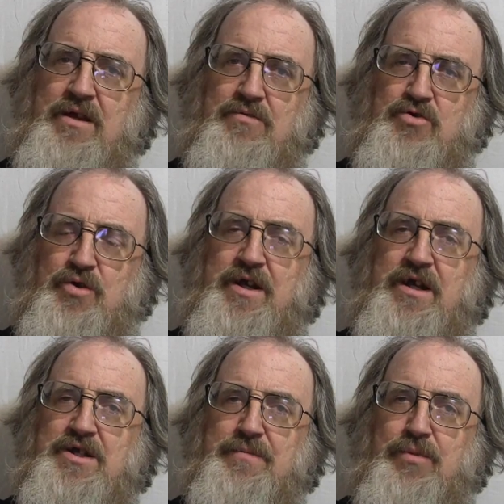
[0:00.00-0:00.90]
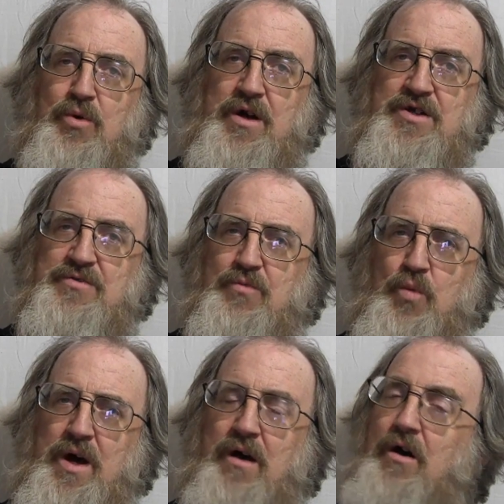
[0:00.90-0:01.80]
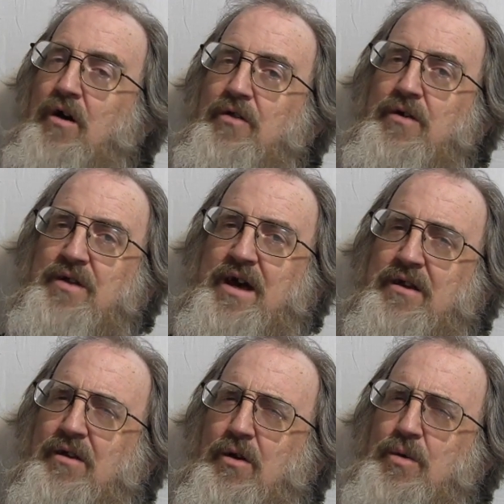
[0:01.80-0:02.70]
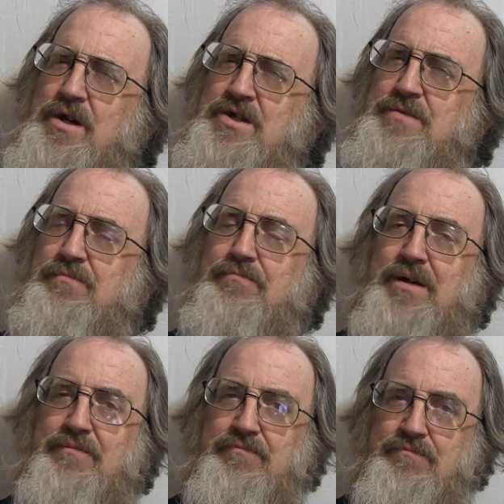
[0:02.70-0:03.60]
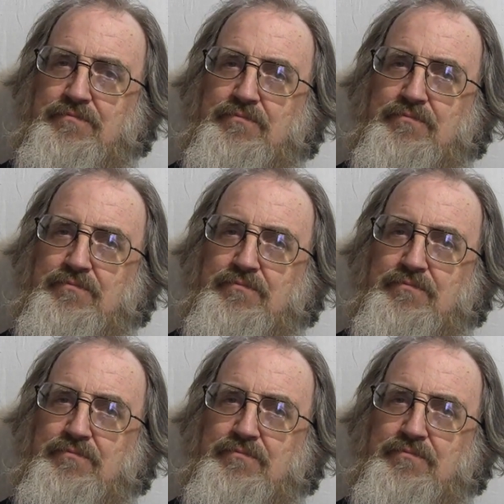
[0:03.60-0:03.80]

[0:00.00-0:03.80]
He treated his employees well, although not always, but